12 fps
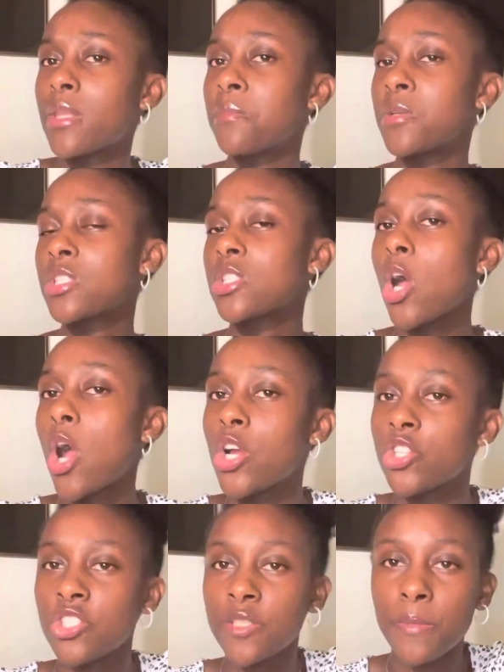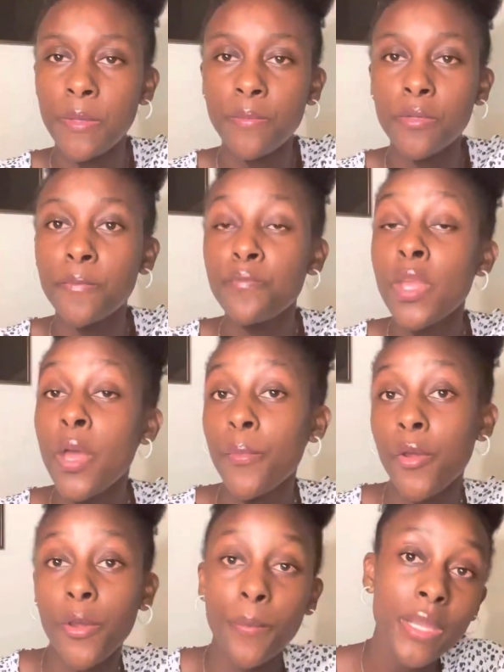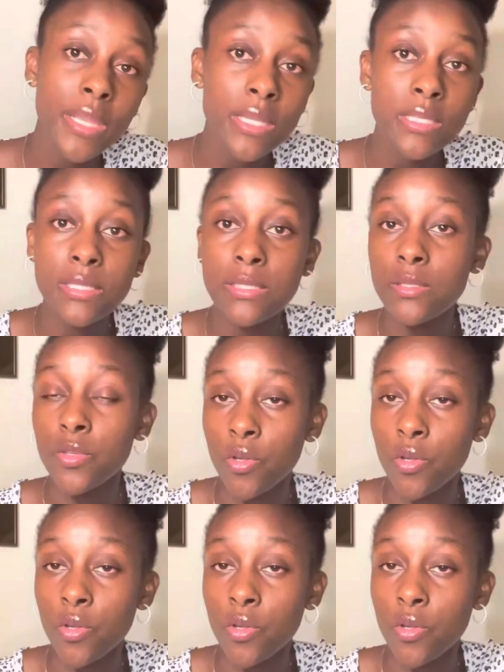massages people, paramedics,